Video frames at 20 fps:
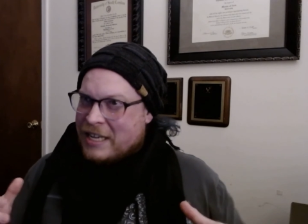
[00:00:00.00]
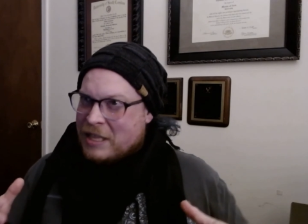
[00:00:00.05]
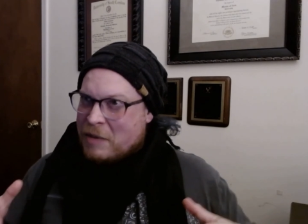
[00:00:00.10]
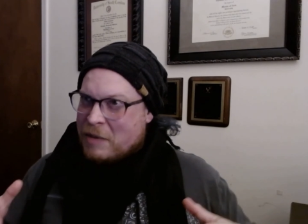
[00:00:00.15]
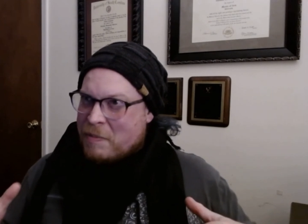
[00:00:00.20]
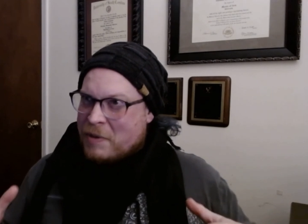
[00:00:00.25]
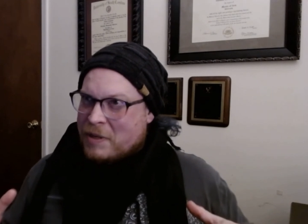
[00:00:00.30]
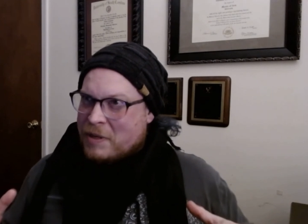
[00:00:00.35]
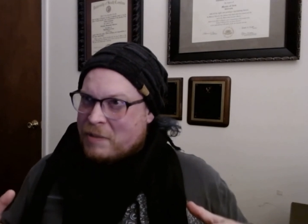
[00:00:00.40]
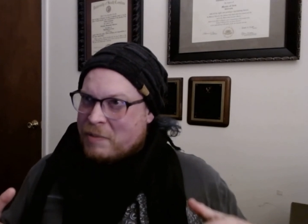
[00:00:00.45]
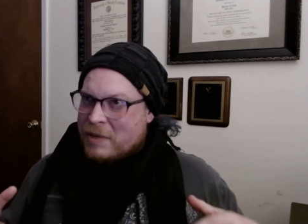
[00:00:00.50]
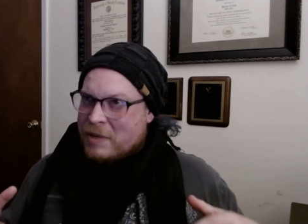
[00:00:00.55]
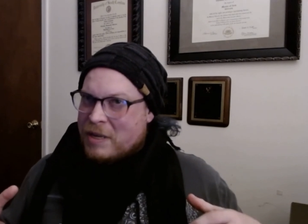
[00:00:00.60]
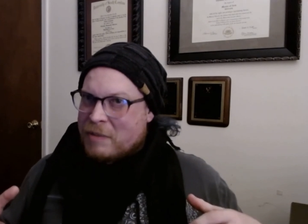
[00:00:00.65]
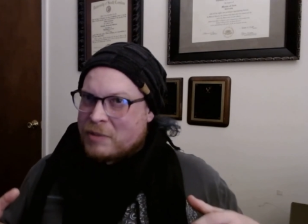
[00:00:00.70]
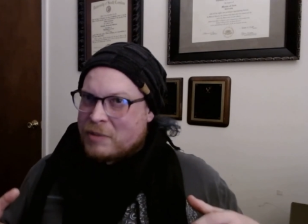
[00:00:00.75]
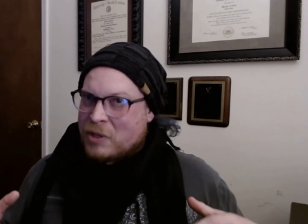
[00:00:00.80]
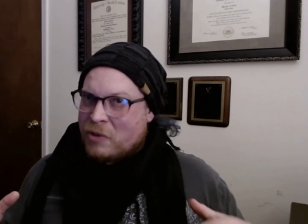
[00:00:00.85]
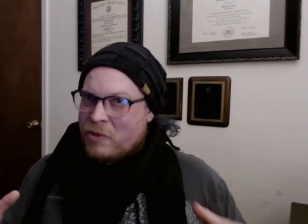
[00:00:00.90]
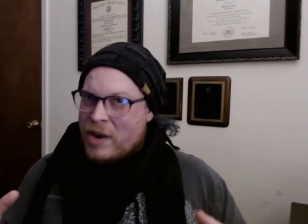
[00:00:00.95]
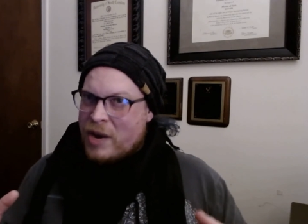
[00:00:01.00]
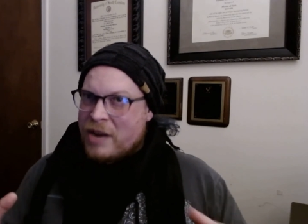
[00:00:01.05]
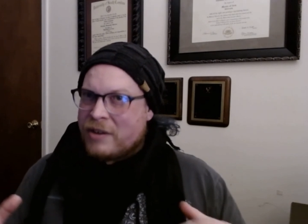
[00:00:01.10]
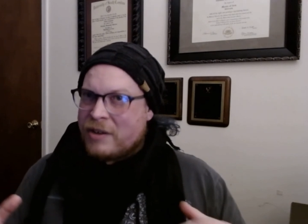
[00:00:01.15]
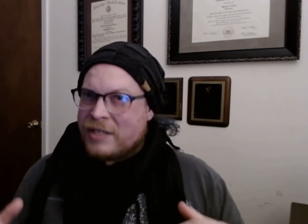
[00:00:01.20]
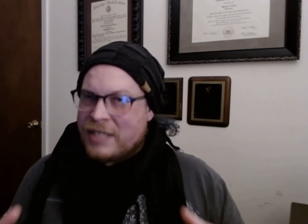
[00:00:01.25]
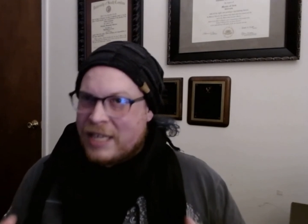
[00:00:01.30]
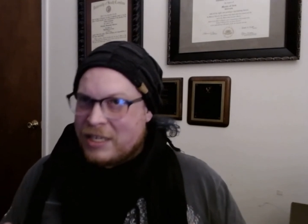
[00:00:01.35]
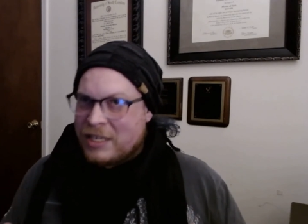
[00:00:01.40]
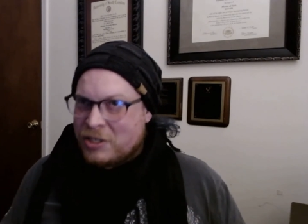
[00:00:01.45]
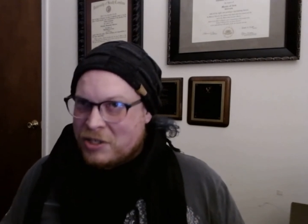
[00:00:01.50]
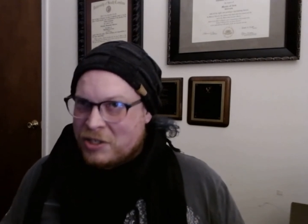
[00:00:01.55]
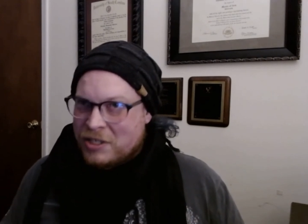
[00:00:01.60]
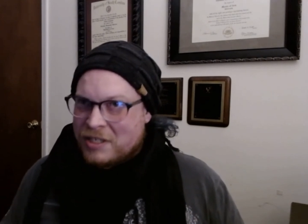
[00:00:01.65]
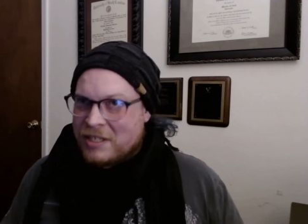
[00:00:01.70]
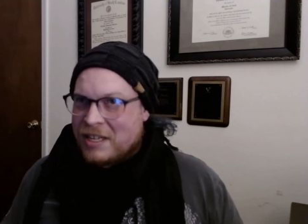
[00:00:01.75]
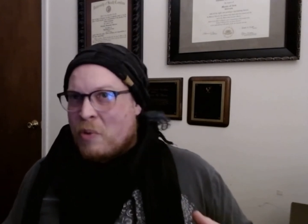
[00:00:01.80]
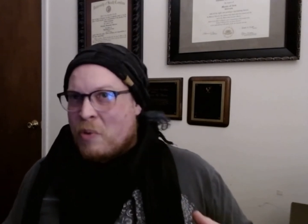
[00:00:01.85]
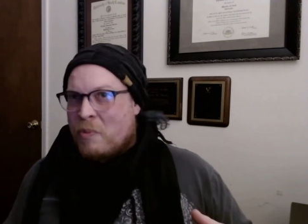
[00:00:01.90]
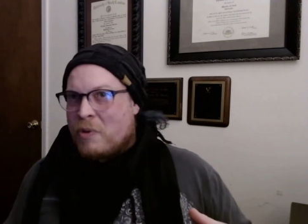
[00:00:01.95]
there becomes a greater
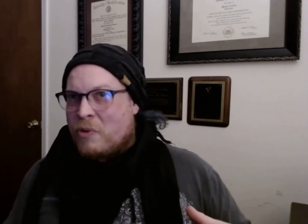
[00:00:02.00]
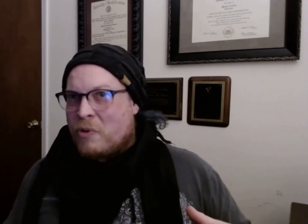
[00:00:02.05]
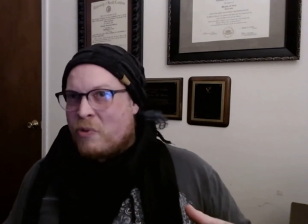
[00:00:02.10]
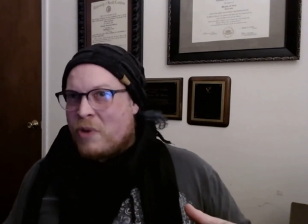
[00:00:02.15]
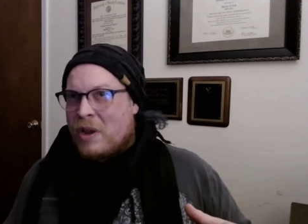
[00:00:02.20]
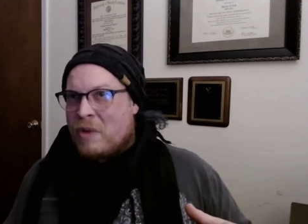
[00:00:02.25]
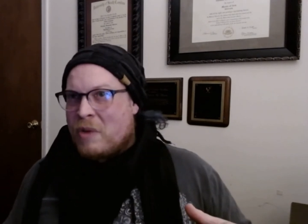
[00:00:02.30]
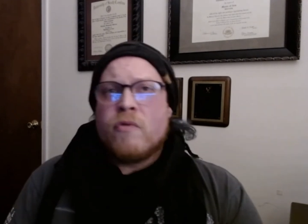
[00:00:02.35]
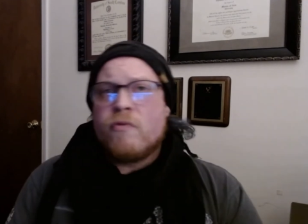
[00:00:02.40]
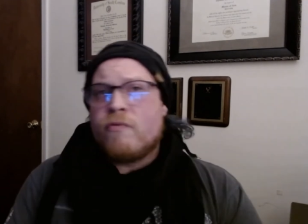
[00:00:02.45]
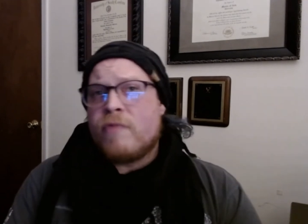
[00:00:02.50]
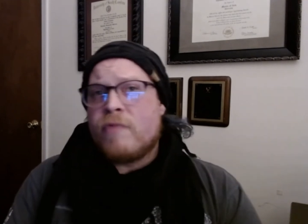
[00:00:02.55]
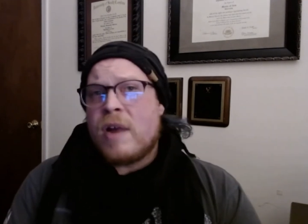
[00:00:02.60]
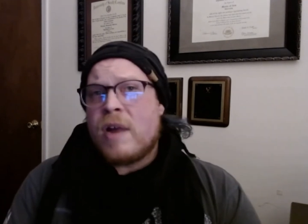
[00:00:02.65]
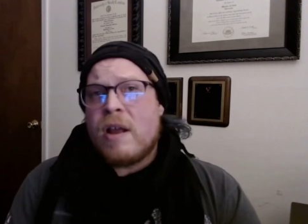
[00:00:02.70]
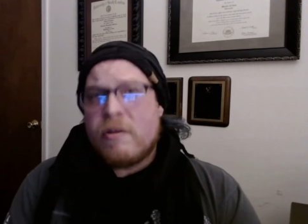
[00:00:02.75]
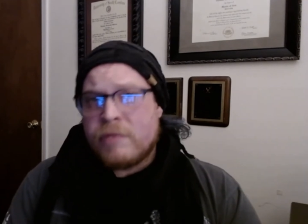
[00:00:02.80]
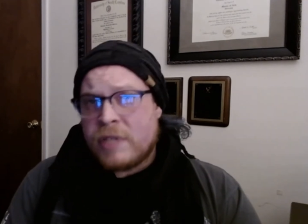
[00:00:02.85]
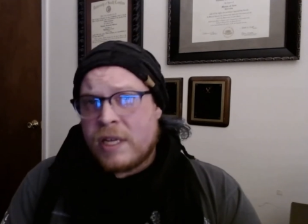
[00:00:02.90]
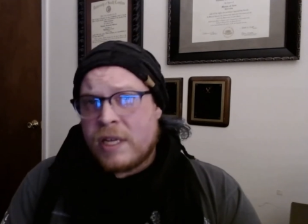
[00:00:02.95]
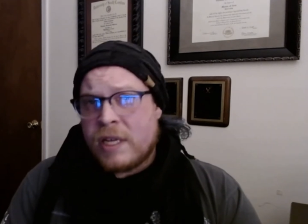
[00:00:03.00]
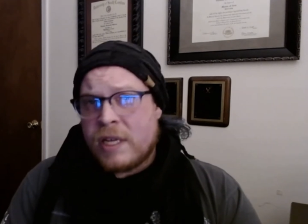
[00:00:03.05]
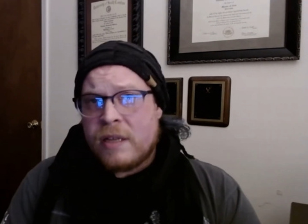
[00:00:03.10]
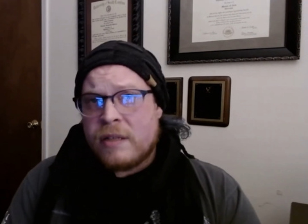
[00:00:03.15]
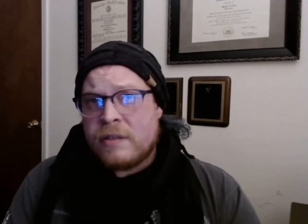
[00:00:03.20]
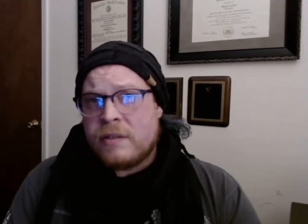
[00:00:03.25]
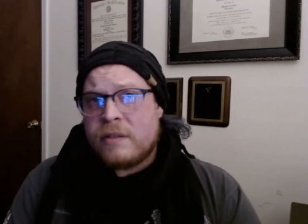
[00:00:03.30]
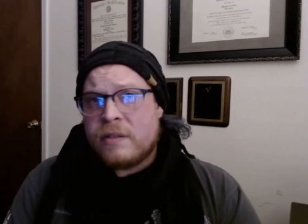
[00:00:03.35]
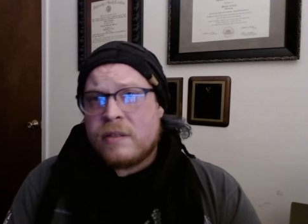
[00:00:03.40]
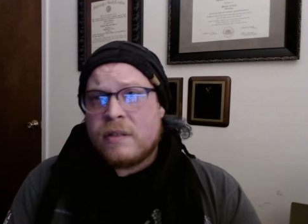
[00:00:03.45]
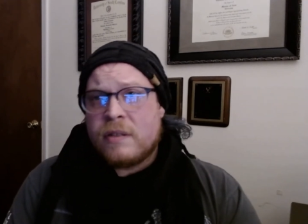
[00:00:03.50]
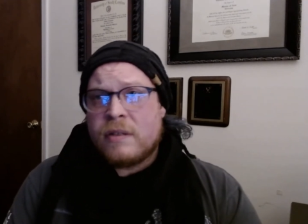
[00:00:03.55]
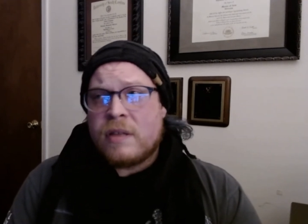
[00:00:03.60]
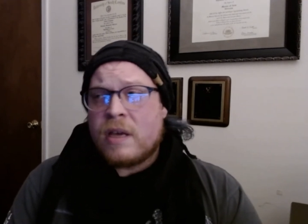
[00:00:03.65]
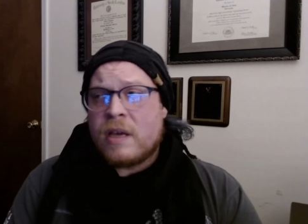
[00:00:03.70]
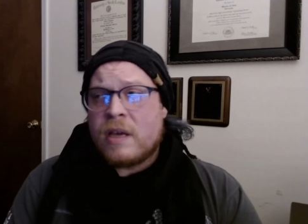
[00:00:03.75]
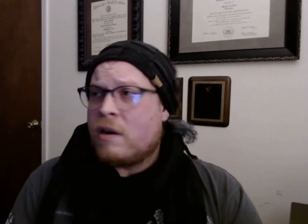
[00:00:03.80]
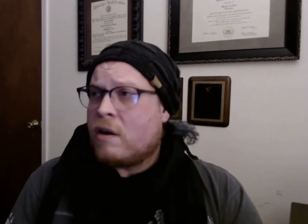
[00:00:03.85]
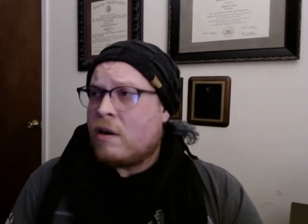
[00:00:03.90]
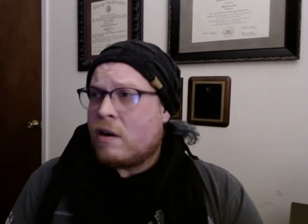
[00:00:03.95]
tension between Roundheads
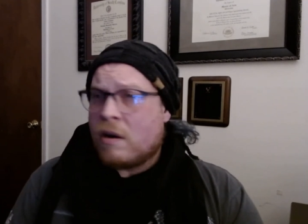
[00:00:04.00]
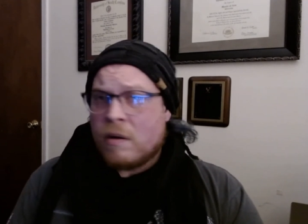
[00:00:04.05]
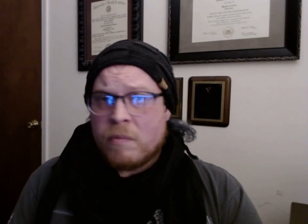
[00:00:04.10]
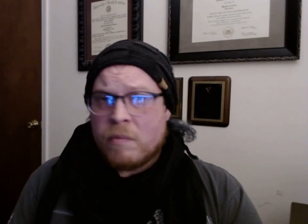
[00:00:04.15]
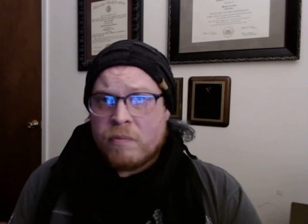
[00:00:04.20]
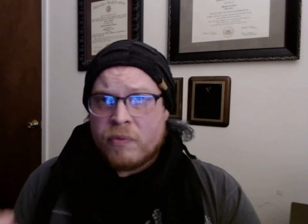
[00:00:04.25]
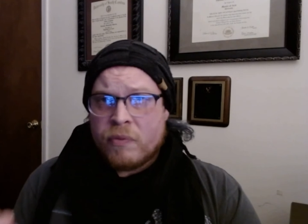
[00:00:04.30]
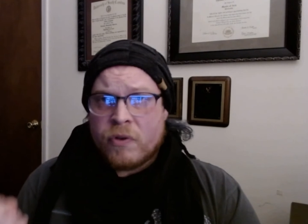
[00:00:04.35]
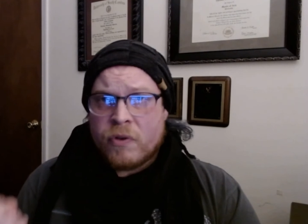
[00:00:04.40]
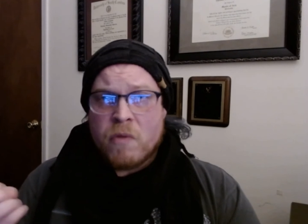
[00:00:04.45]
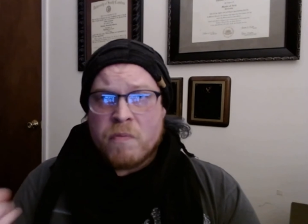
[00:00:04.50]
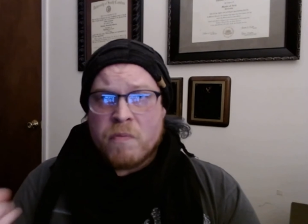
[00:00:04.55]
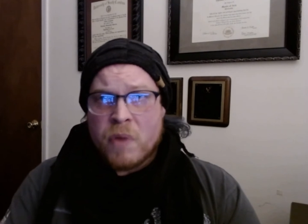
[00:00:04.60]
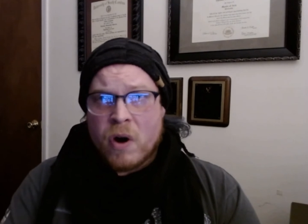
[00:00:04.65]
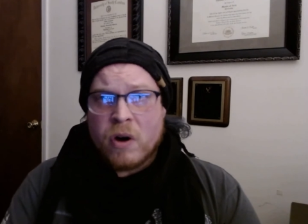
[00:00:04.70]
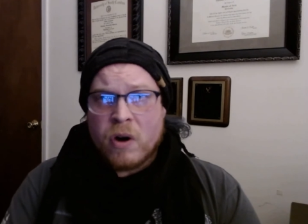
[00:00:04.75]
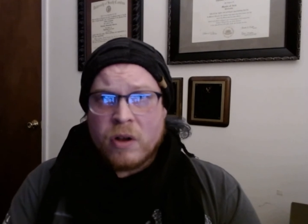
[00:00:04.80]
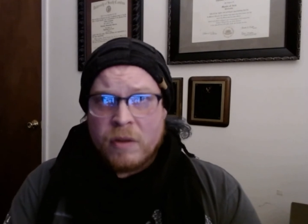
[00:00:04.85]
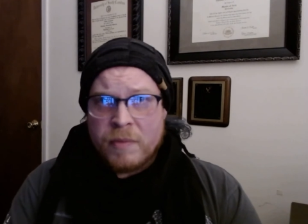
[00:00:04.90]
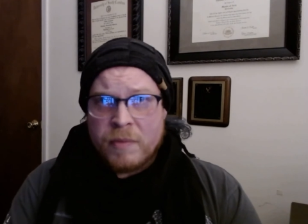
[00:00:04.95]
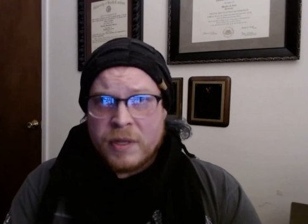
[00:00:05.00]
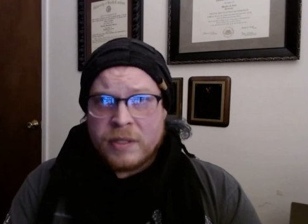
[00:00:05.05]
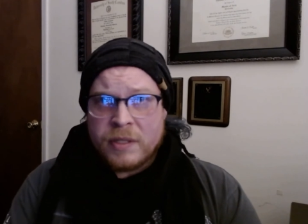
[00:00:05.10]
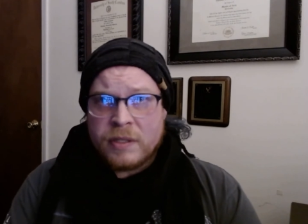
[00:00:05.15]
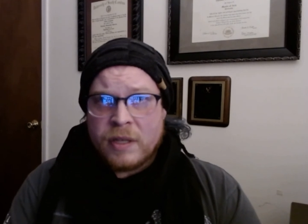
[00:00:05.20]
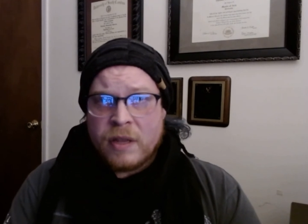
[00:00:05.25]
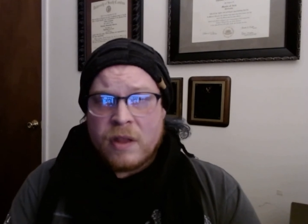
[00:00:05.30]
that are pro-Parliament,